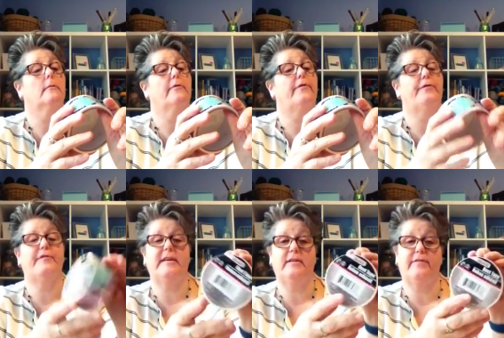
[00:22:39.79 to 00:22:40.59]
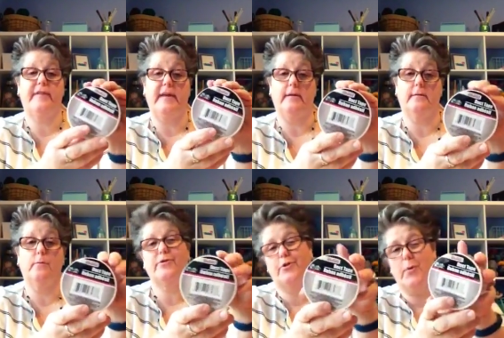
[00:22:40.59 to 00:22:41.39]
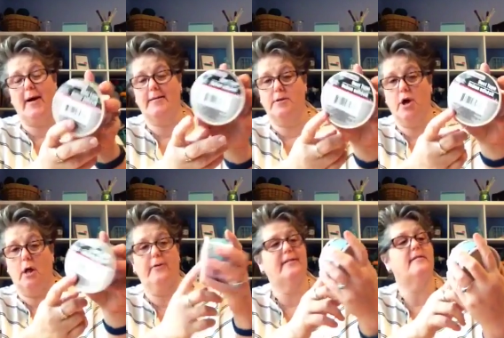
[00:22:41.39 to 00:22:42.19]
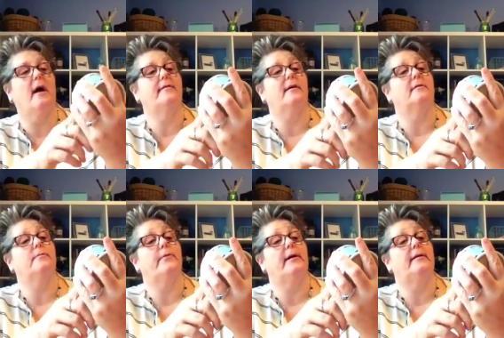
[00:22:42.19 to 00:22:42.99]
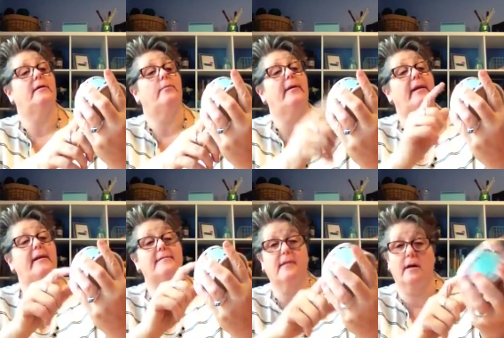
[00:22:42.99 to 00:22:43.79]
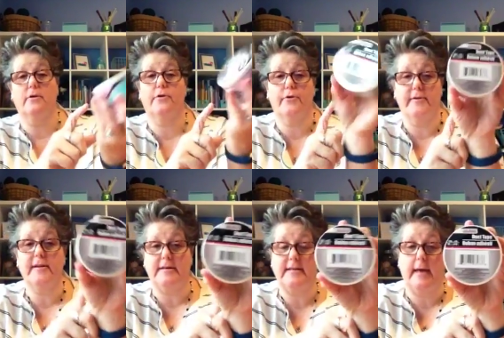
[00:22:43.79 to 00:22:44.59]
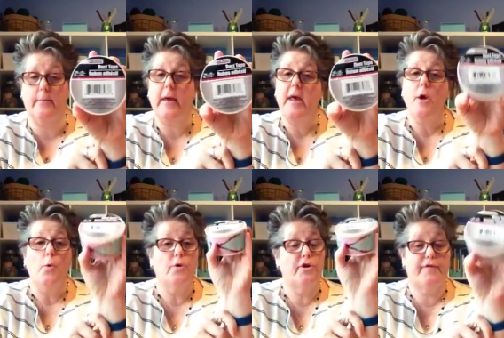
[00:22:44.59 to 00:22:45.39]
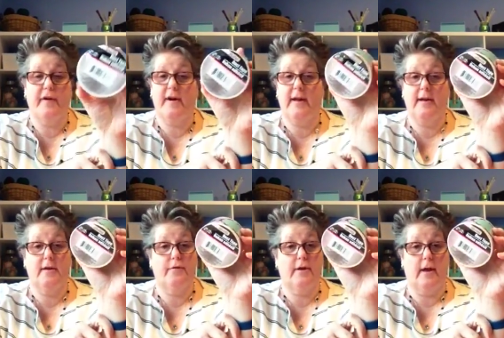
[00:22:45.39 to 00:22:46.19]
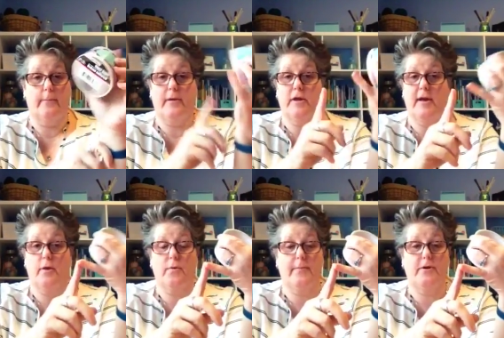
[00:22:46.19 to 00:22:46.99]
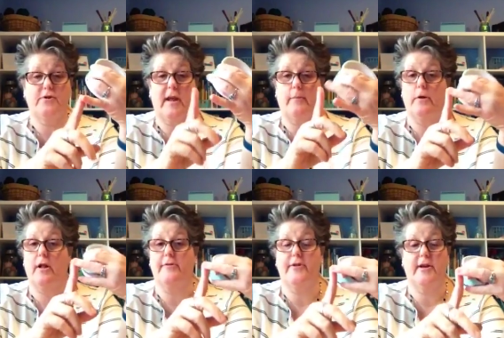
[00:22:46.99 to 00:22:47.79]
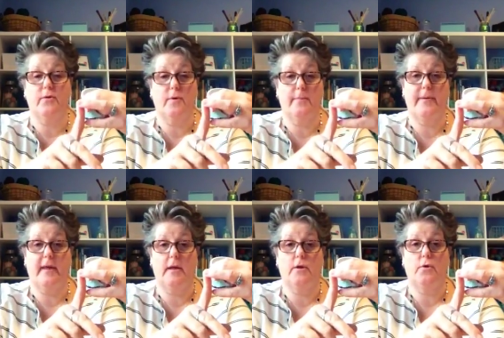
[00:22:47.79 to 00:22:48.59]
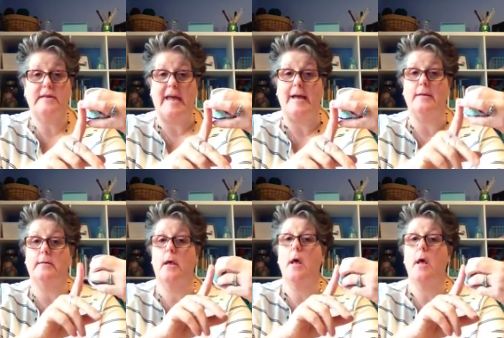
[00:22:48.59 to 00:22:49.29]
15 feet, which is why it's $1. And it's not Duct brand either. But it is duct tape, which is very handy for camping. You get a rip in your tablecloth. You get a rip in your tent.